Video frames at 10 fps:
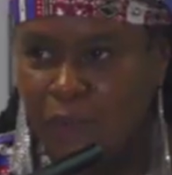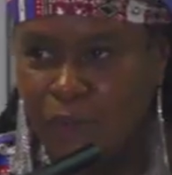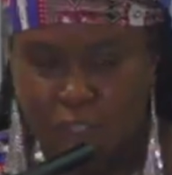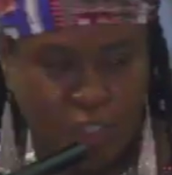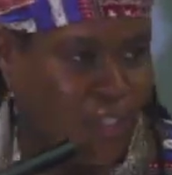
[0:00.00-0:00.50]

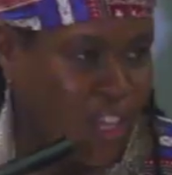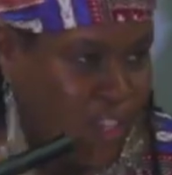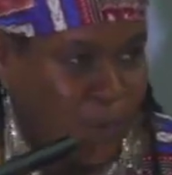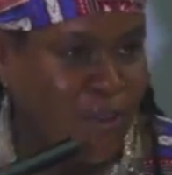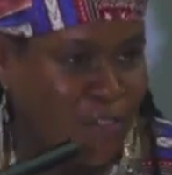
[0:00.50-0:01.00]
which
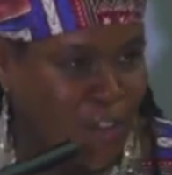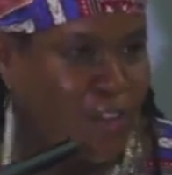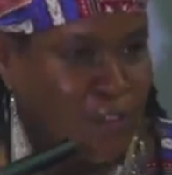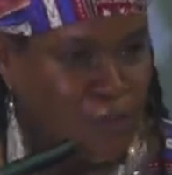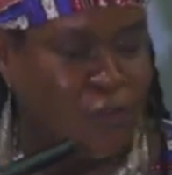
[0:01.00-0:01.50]
we've
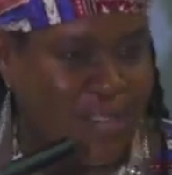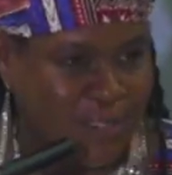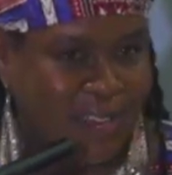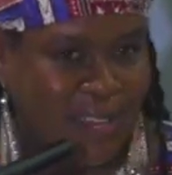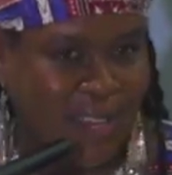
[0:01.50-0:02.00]
heard
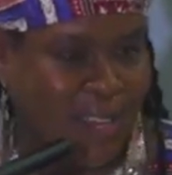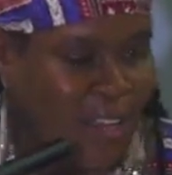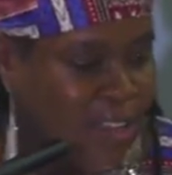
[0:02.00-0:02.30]
already.